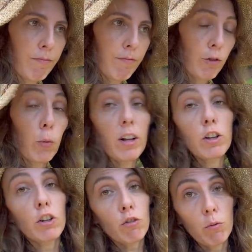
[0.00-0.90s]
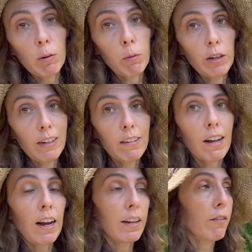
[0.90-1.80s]
So while it looks really pretty, it's
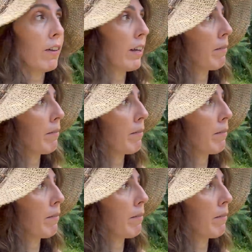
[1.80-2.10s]
kind of like